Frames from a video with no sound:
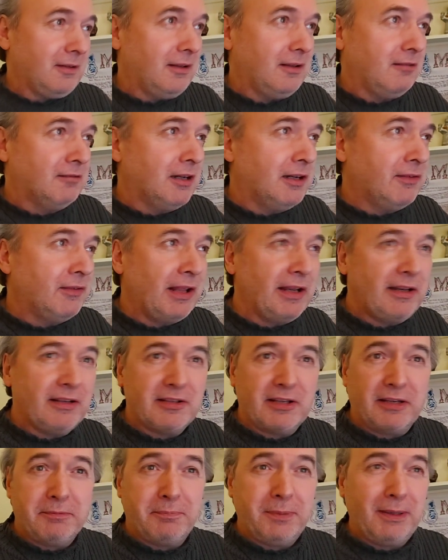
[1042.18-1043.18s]
rather than
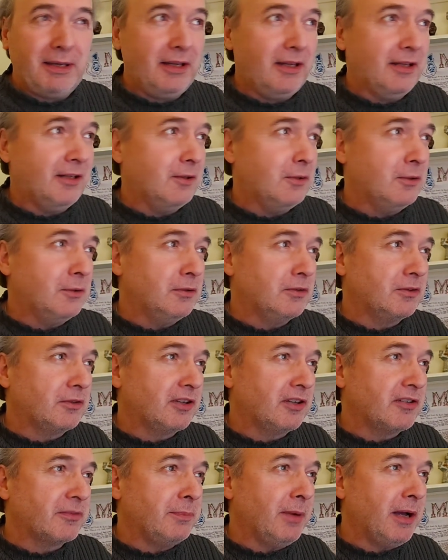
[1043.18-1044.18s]
this being
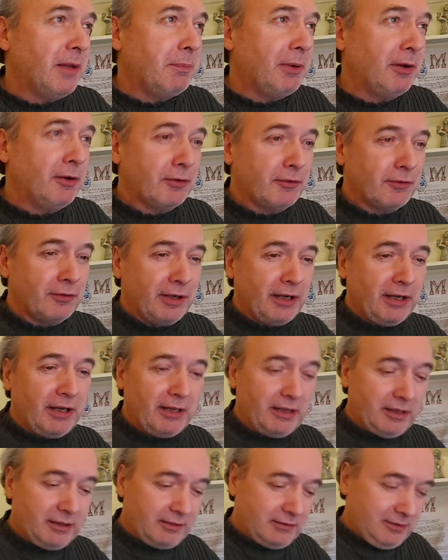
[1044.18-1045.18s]
just my poetry,